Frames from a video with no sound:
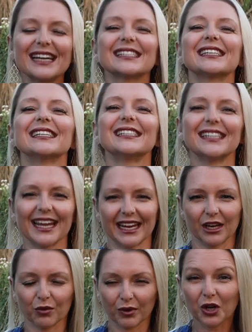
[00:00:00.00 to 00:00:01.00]

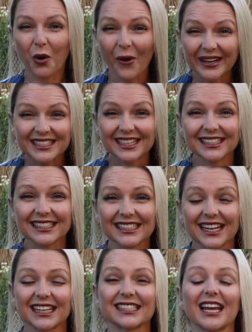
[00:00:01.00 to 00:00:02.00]
Today, we're going to
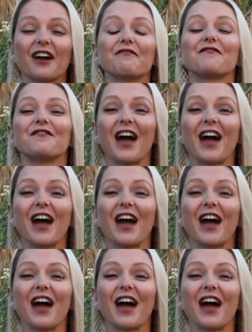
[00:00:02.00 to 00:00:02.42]
discuss a